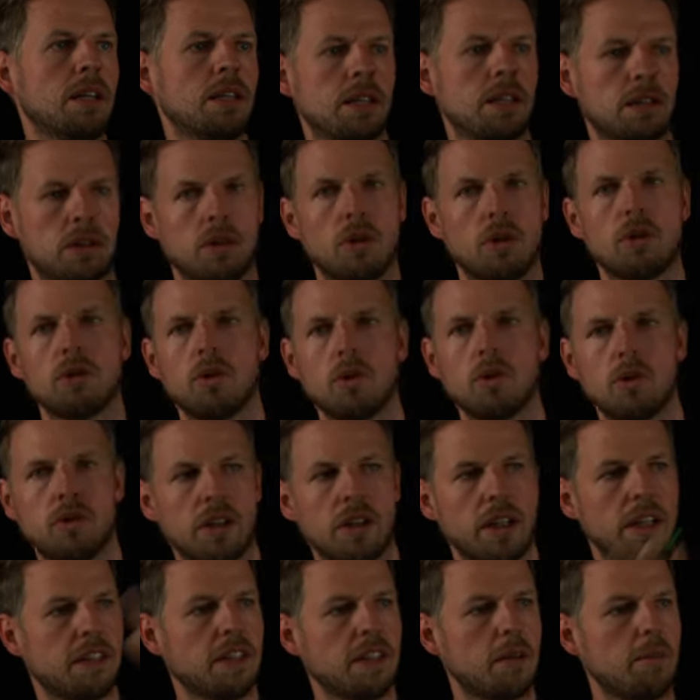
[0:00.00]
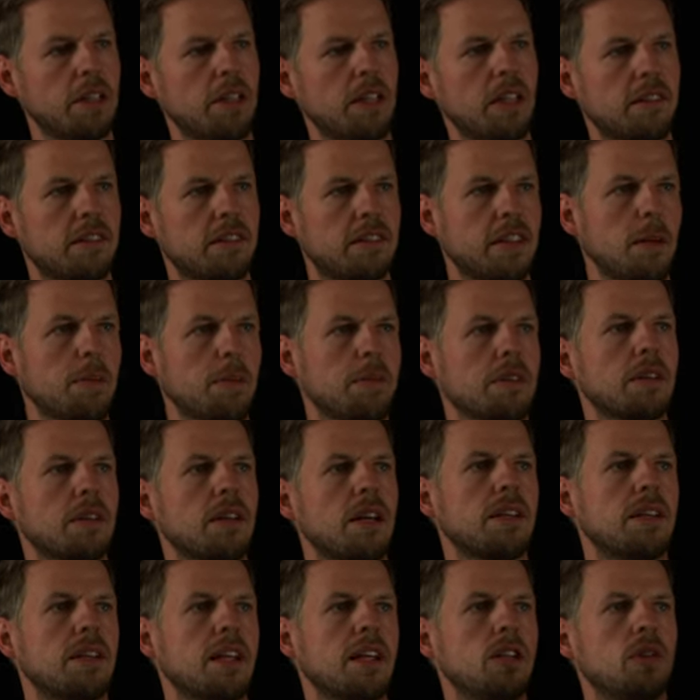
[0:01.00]
you know, using intermediate steps
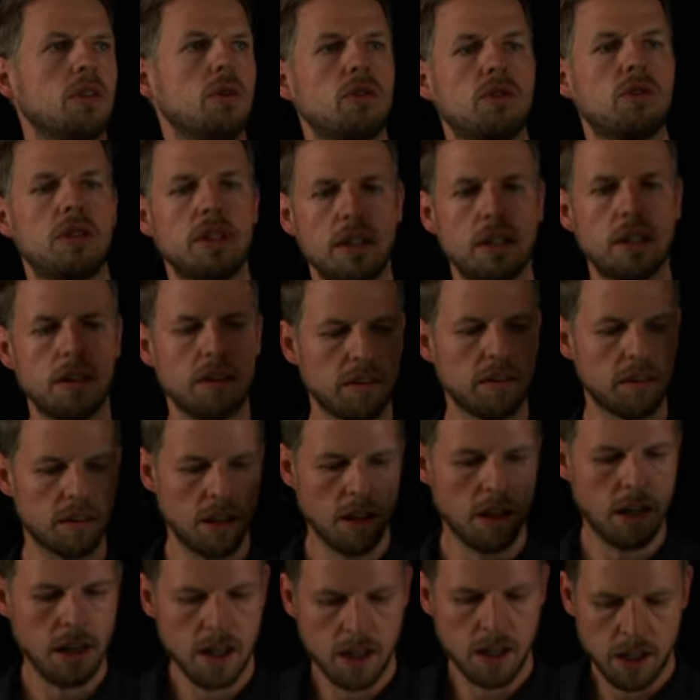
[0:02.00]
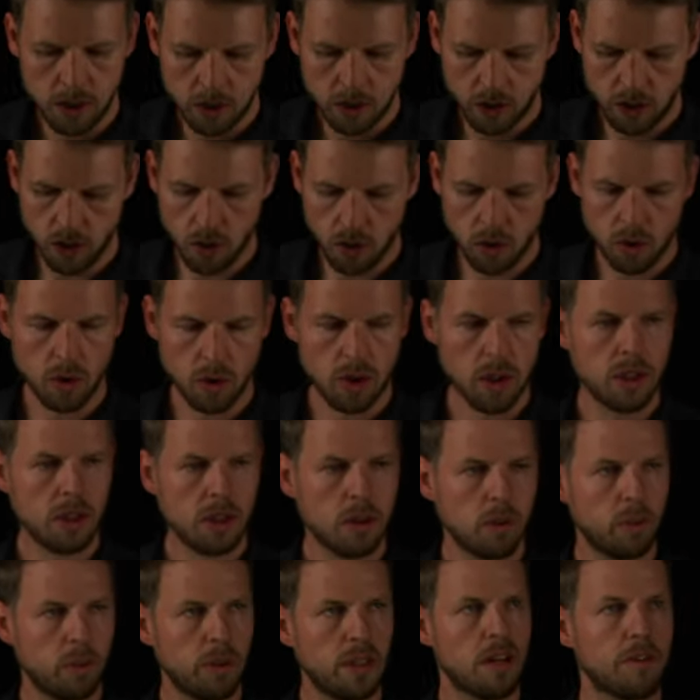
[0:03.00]
and then use these. So
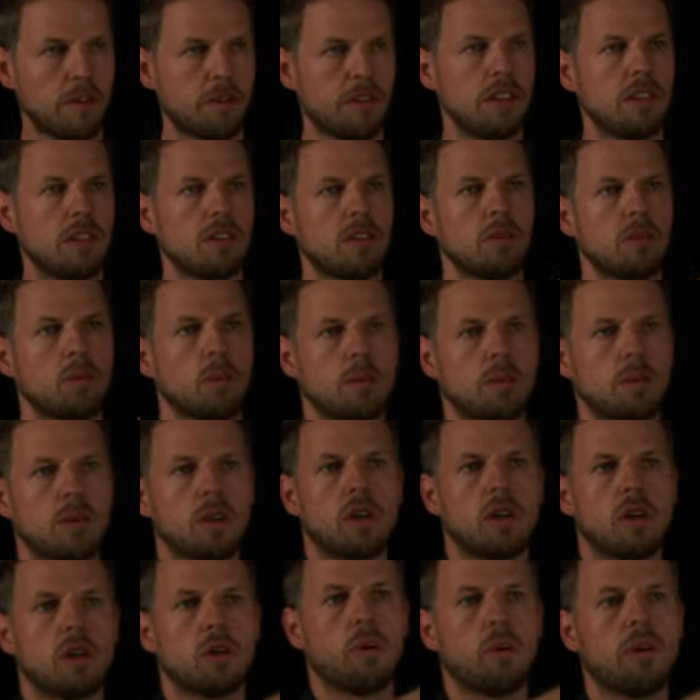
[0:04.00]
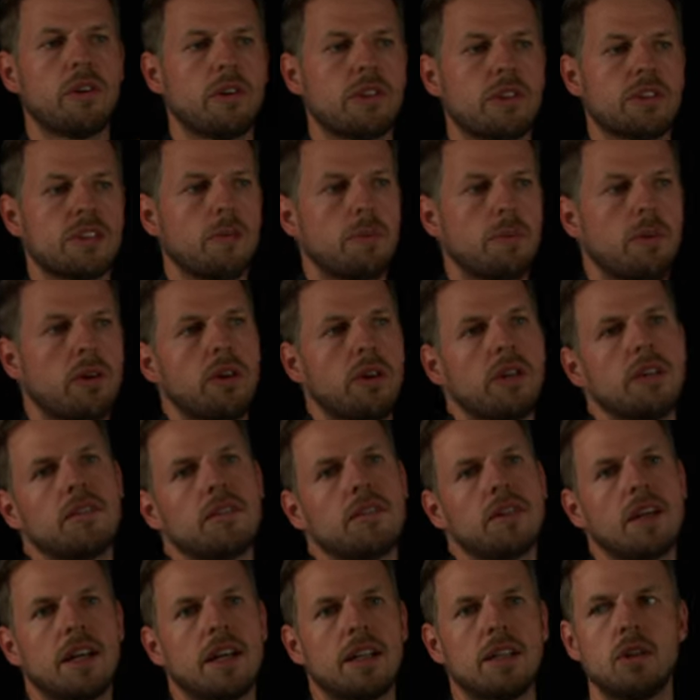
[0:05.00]
we have these what we call quadrature points
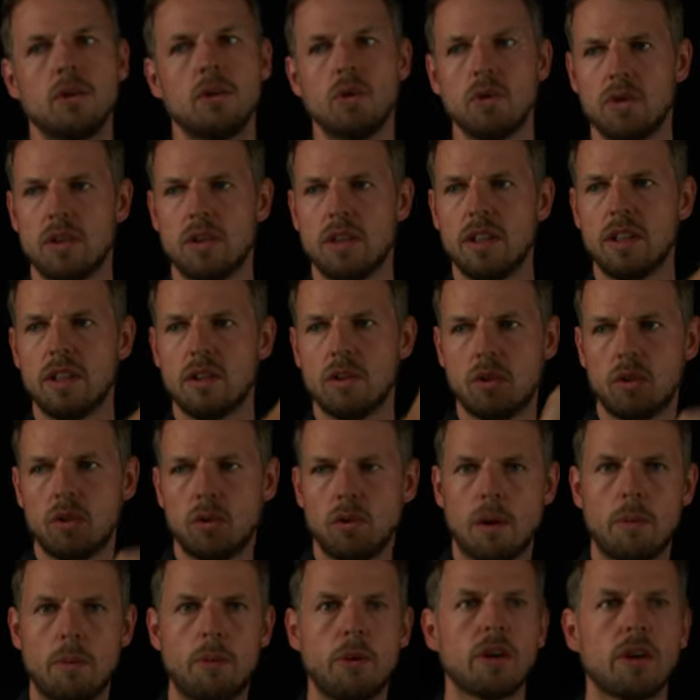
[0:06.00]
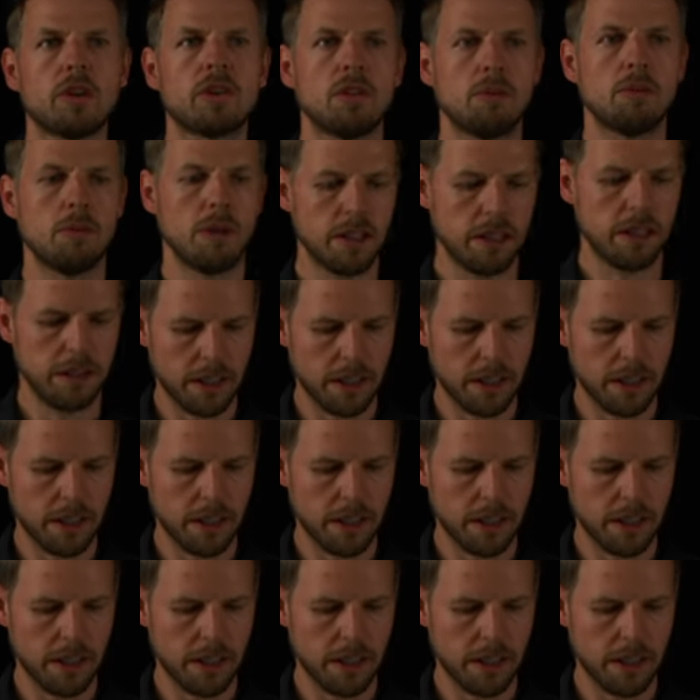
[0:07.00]
and use these to approximate the